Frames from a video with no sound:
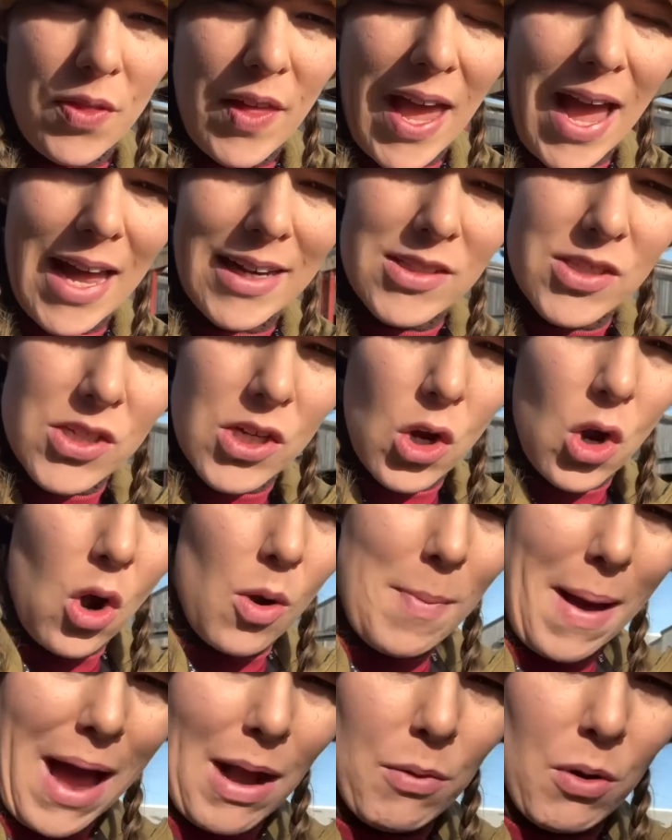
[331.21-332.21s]
They had to
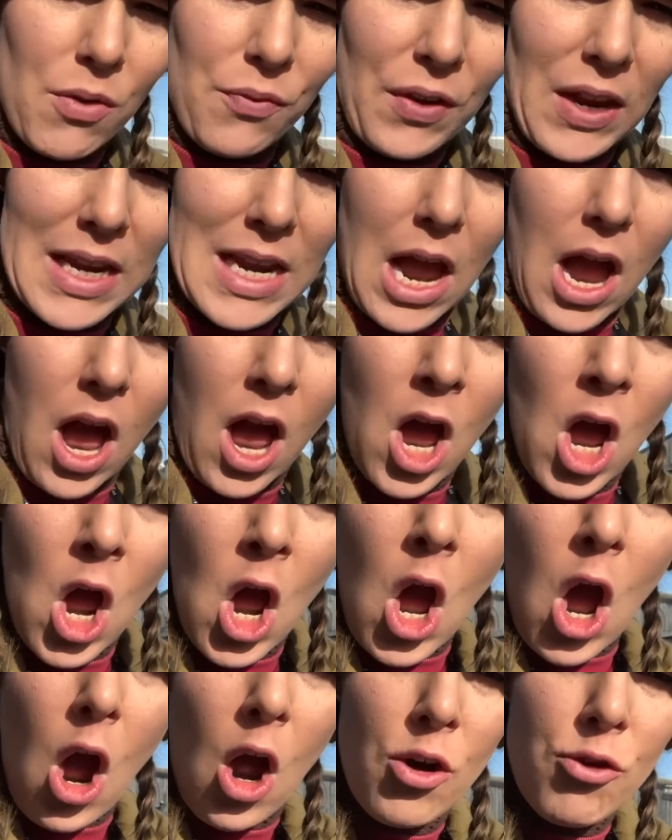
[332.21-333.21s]
come out of here
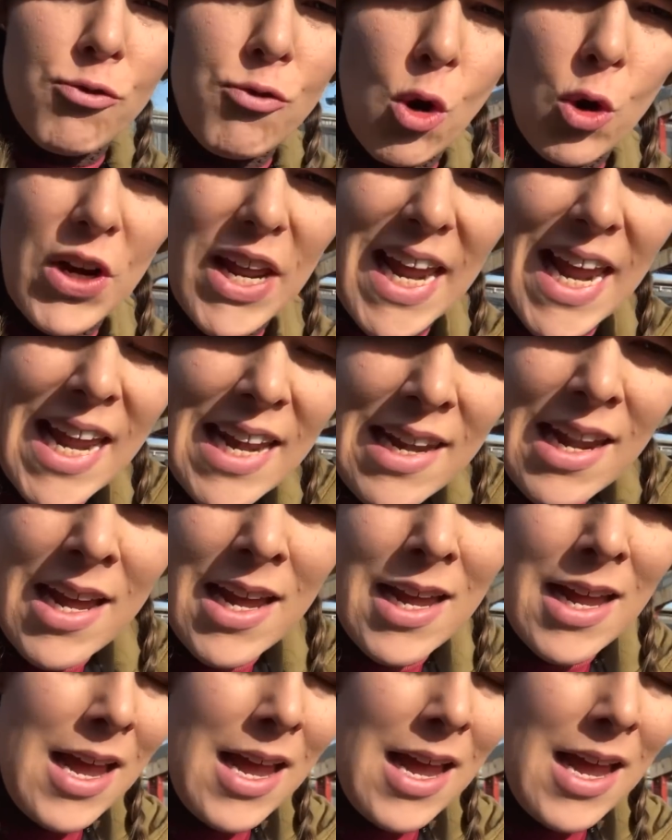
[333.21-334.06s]
and run in,